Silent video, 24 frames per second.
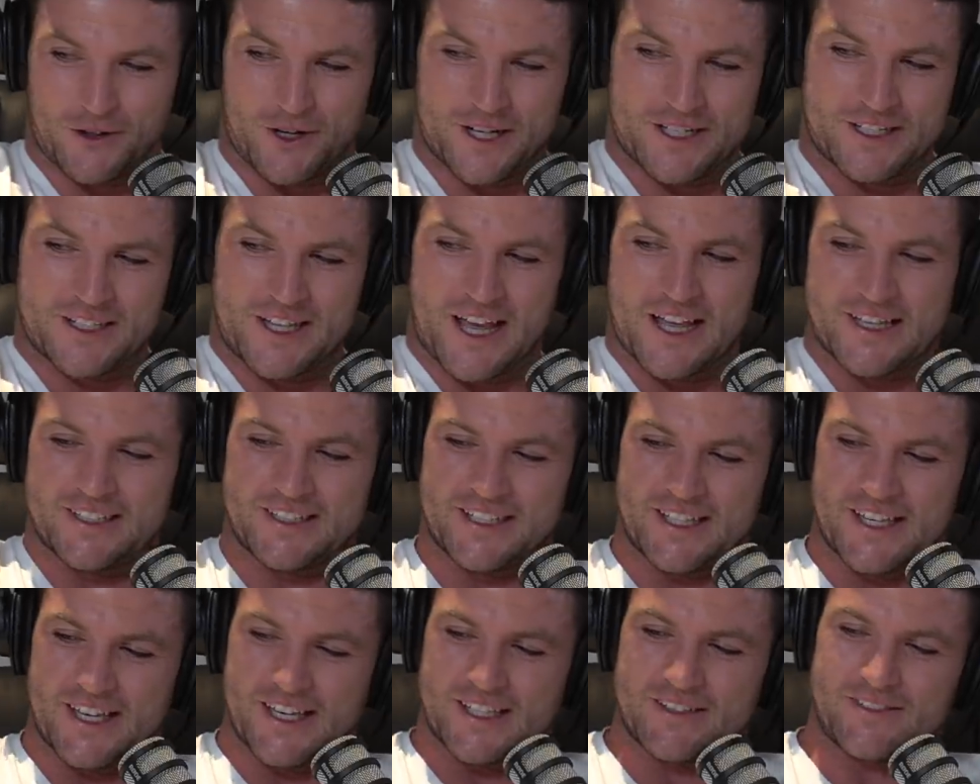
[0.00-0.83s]
guys,
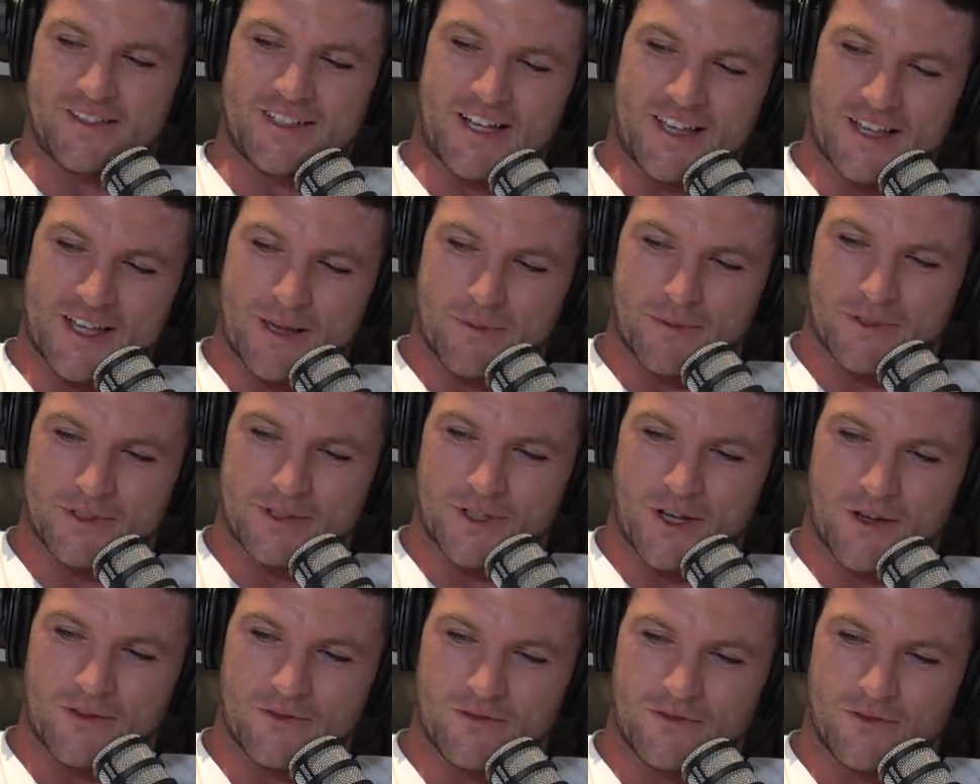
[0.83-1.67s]
that's it. Another
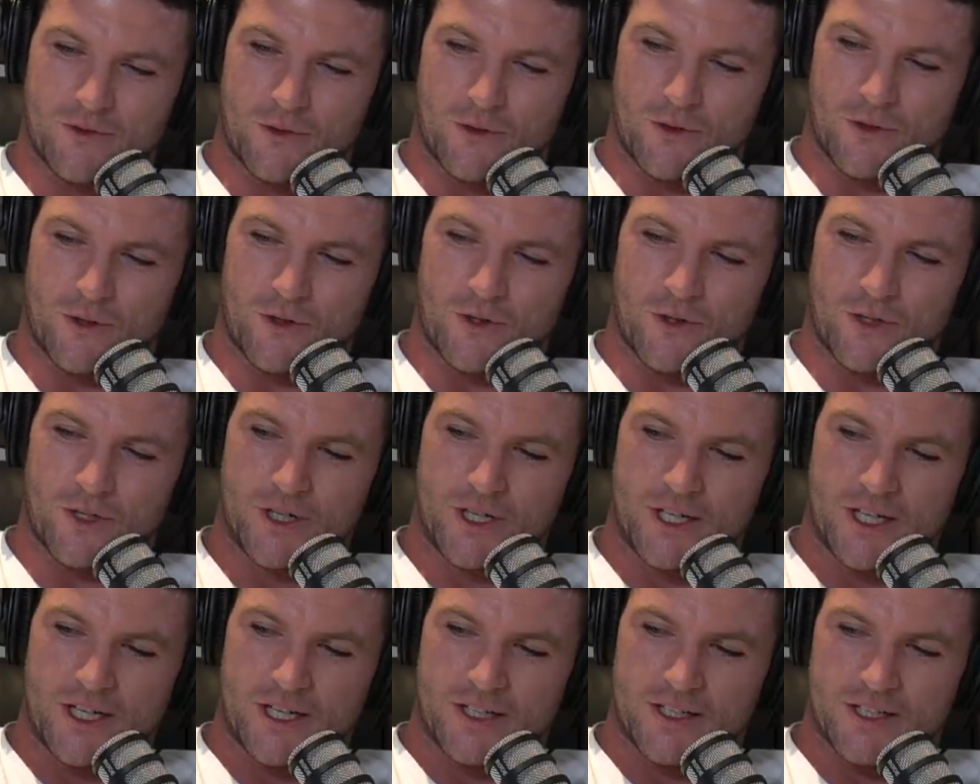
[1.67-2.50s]
episode for
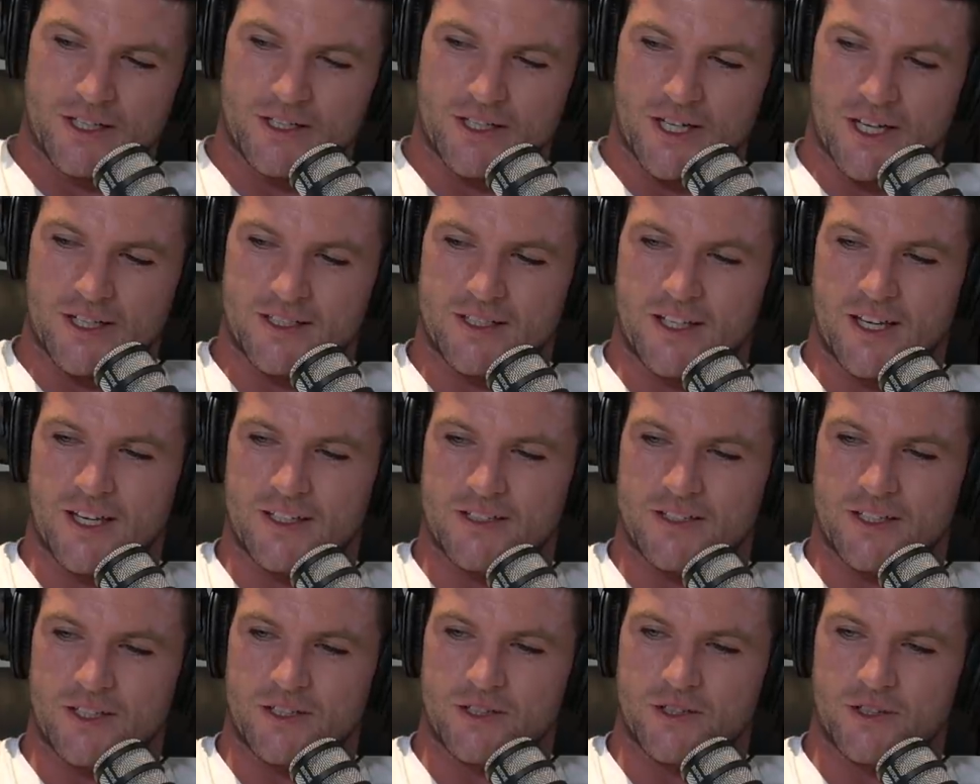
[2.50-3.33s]
the Chad
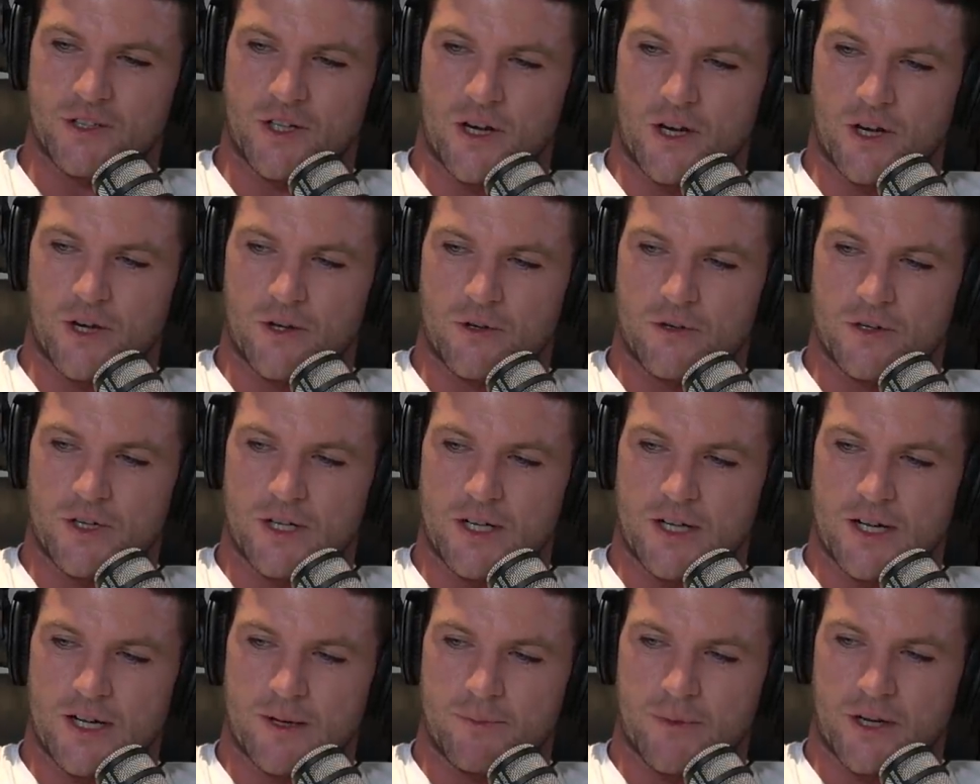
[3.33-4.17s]
Townsend
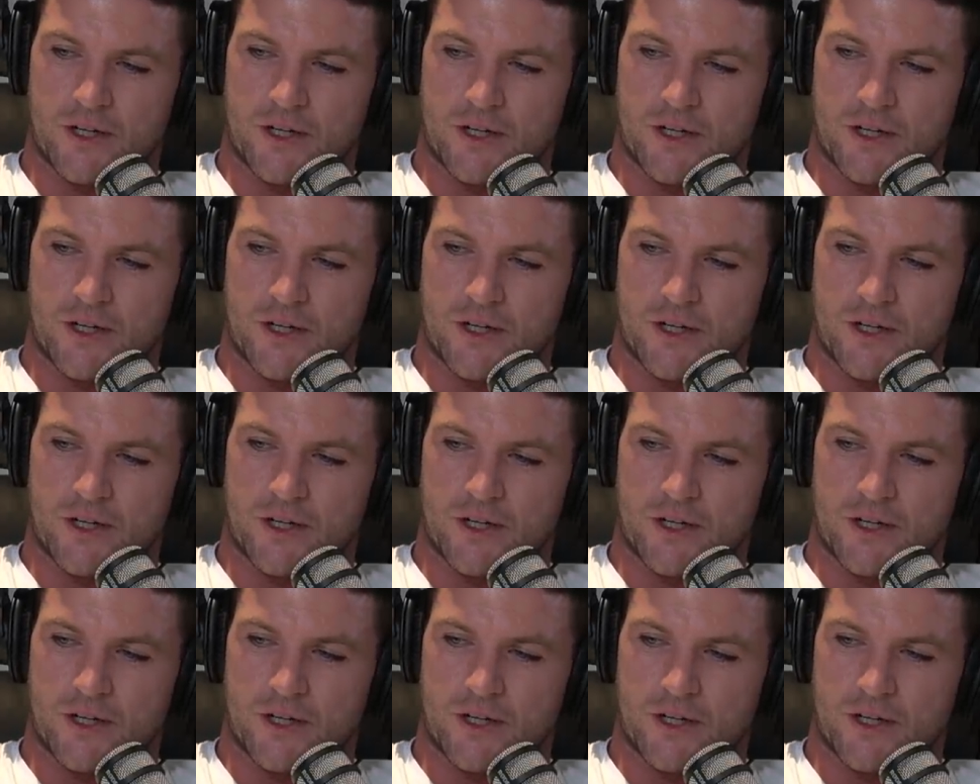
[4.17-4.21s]
Show.